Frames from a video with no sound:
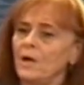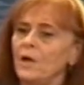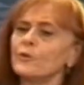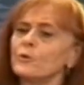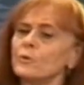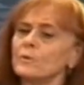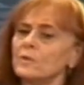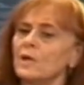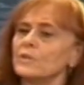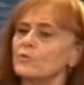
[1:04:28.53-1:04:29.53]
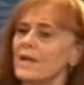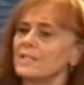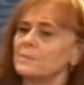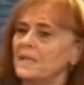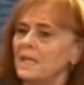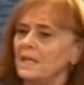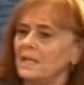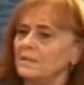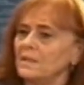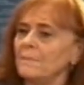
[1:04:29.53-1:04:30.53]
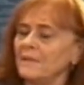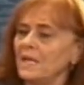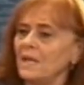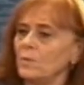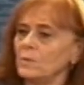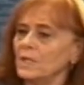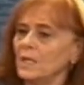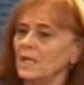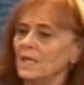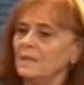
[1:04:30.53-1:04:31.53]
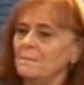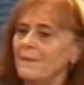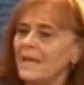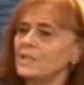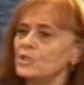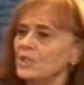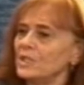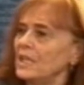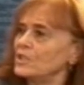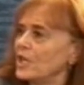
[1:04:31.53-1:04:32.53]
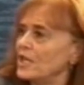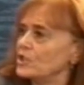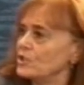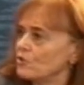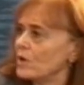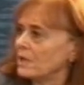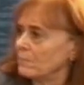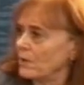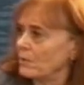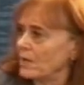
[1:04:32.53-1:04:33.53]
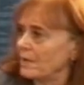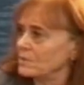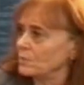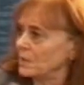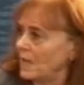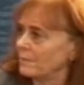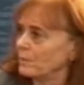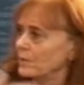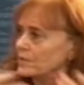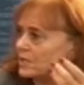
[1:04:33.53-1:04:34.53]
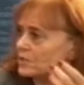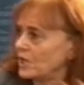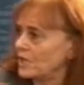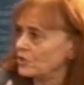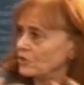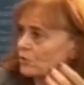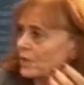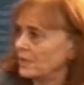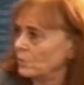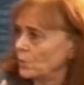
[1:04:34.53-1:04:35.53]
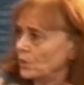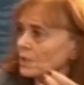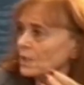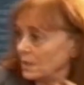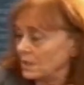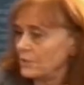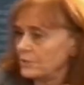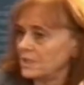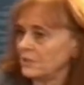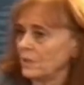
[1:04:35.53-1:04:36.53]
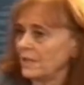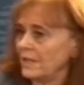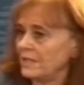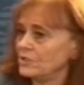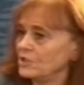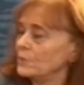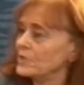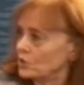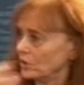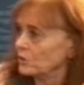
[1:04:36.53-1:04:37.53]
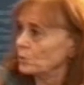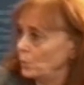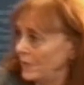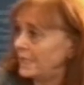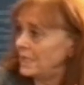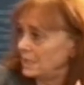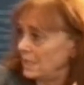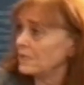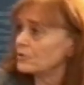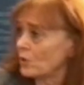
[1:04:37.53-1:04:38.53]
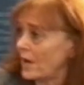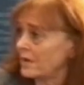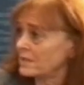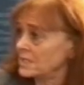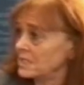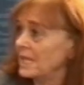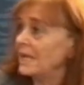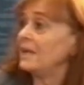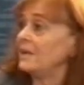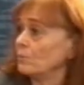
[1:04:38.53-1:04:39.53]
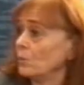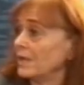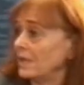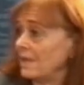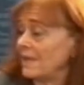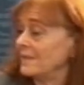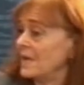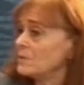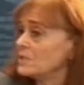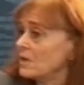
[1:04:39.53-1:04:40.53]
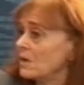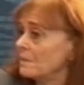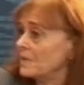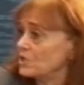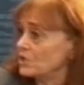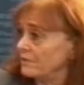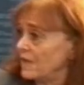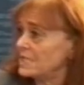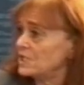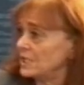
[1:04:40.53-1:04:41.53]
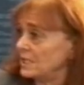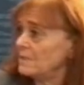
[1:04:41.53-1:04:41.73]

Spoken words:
other contracts began coming out in managing the education and training programs. Well, libraries and education and training were closely related, so we started winning contracts in running that. And that was a combination of IT.